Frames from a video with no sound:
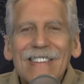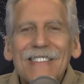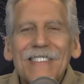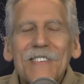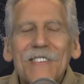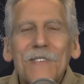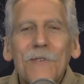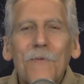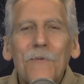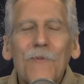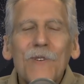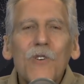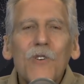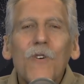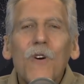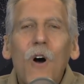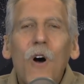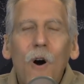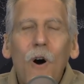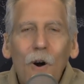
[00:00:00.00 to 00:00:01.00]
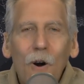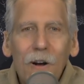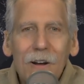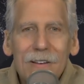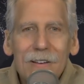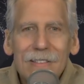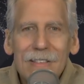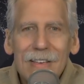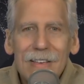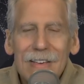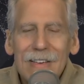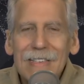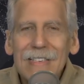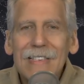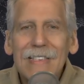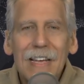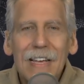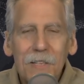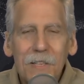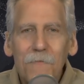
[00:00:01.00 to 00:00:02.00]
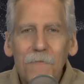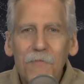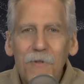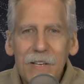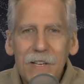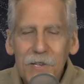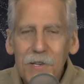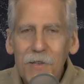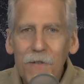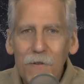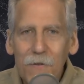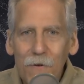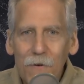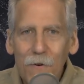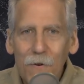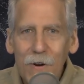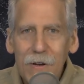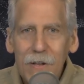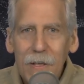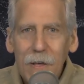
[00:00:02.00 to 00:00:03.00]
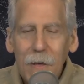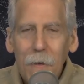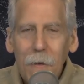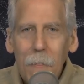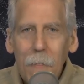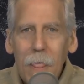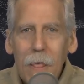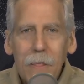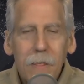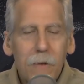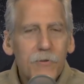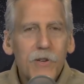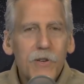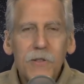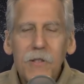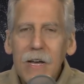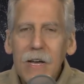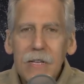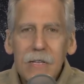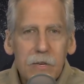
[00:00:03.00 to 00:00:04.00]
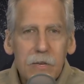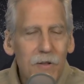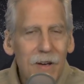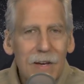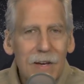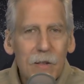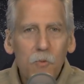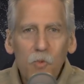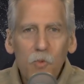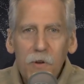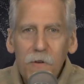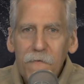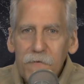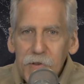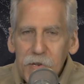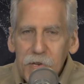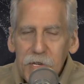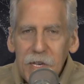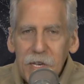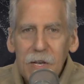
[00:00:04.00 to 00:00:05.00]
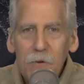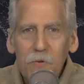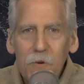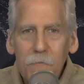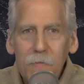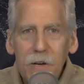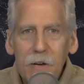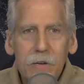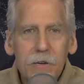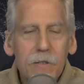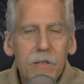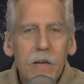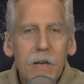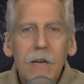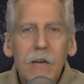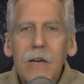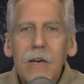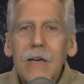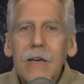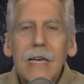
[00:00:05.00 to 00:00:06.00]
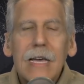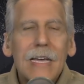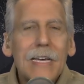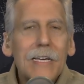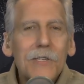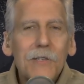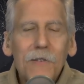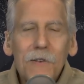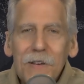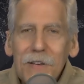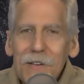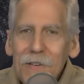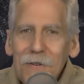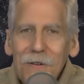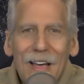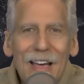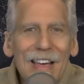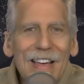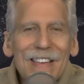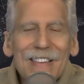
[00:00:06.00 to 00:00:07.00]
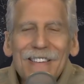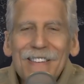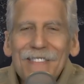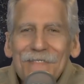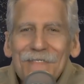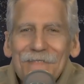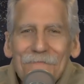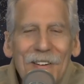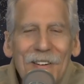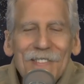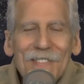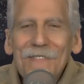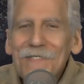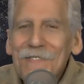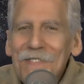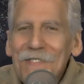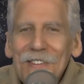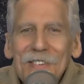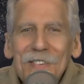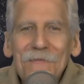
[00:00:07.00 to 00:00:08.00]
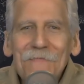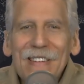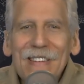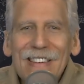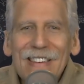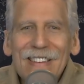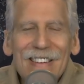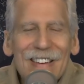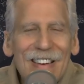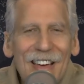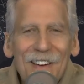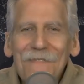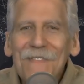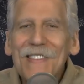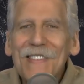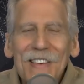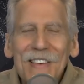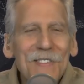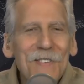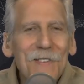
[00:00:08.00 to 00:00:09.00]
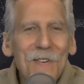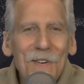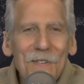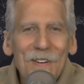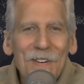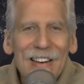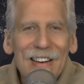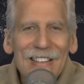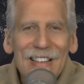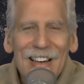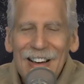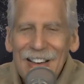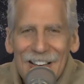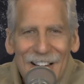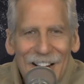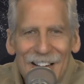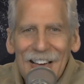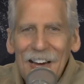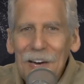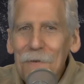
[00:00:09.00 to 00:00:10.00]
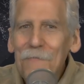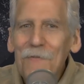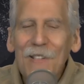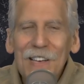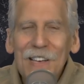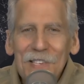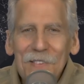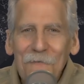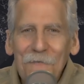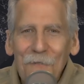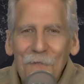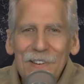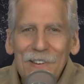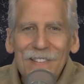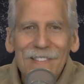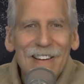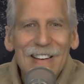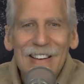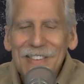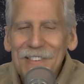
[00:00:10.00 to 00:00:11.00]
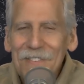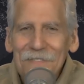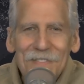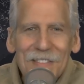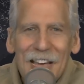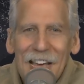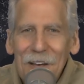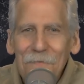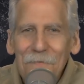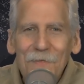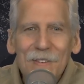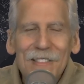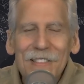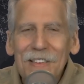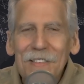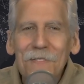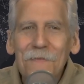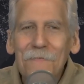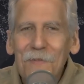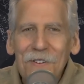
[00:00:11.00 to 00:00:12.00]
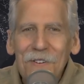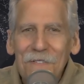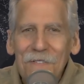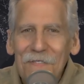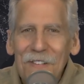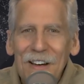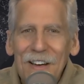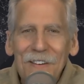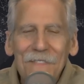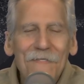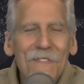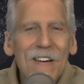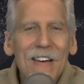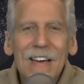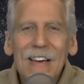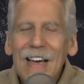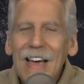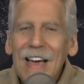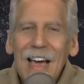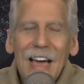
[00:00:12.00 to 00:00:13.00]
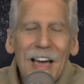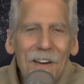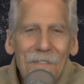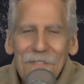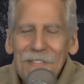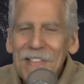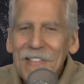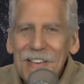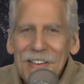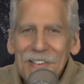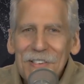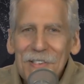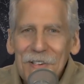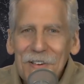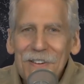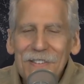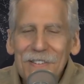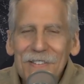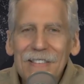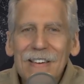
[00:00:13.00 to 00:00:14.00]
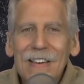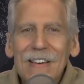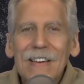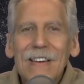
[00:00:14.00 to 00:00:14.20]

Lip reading: So when your heart is set to please the Lord, in other words, you're not in willful sin, rebellion. He's looking at you, hey, my daughter, trust me. Everything's all right. I got a place for you. I got your name written in the book of life. Everything's good.